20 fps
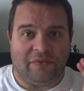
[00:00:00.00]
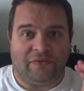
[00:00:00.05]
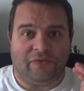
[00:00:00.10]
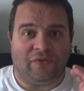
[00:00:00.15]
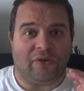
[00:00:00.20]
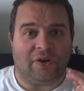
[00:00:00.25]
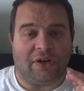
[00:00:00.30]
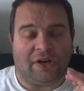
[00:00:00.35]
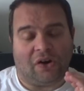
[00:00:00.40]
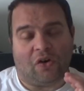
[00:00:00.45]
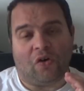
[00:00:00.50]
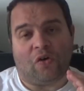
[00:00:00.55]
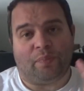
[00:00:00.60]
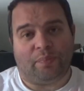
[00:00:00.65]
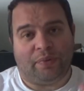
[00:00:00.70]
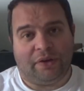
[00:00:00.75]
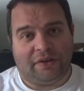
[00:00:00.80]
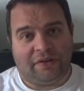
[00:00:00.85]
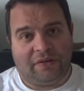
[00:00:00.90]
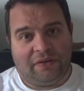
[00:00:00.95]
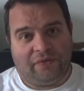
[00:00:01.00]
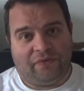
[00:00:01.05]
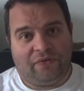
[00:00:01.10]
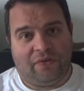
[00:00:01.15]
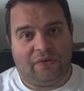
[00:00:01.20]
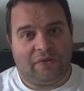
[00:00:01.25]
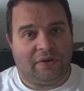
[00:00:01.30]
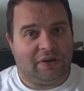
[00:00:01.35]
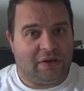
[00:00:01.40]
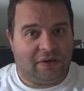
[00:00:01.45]
phone in the cockpit and the
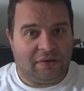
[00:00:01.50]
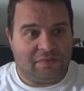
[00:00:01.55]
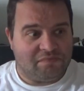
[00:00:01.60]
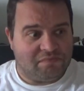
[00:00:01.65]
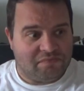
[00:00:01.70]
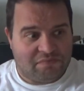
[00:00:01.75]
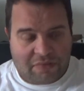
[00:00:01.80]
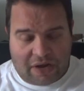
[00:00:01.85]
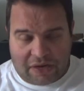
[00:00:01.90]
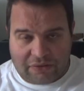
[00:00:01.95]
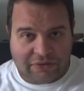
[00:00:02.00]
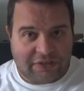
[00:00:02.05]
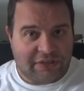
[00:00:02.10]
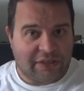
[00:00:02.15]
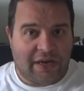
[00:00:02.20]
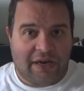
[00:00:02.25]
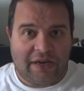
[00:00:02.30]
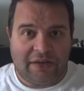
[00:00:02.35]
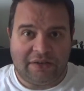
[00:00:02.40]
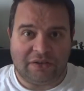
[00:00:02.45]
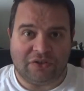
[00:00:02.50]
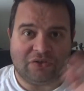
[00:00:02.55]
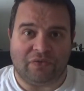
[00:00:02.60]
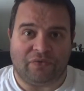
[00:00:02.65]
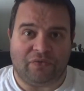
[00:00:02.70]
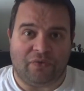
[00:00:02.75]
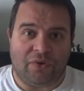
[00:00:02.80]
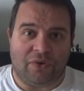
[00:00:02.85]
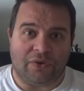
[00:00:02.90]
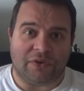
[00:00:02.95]
phone outside and so
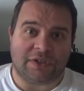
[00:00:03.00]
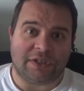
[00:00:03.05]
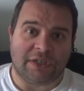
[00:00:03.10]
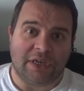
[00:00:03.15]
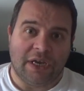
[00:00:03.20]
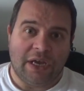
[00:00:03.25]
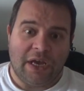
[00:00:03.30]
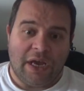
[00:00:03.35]
forth.